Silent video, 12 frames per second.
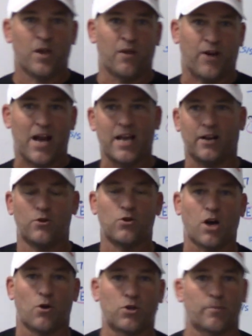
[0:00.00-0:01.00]
If I get a new
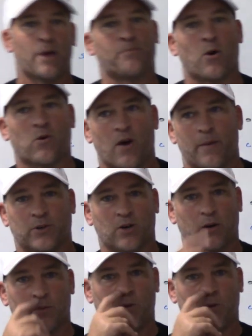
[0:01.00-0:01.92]
coach in my program and tell him to